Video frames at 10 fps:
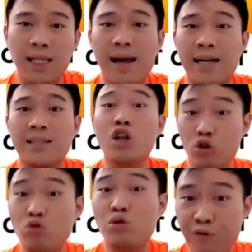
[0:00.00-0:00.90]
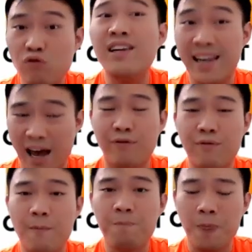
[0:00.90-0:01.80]
it as useful life.
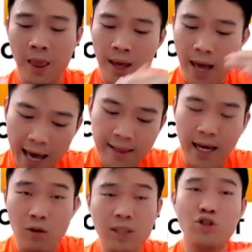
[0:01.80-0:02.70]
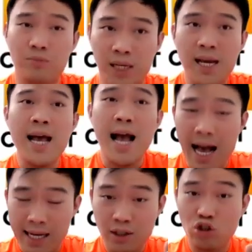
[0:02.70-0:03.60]
And the accounting treatment
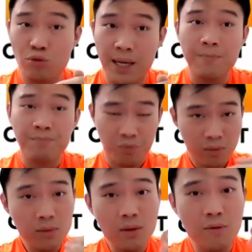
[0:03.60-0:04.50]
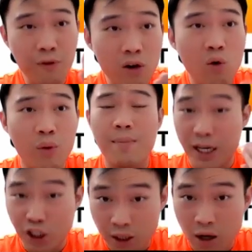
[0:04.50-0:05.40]
has to be followed with the
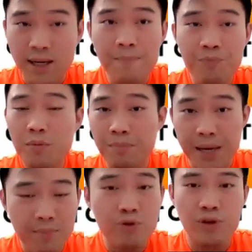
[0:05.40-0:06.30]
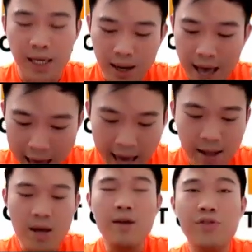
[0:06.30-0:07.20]
matching concept, being prudent,
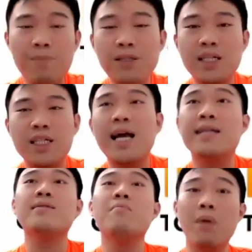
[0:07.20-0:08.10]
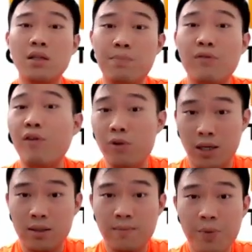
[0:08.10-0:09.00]
and depreciation has multiple
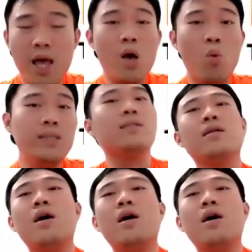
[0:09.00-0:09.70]
formulas. Once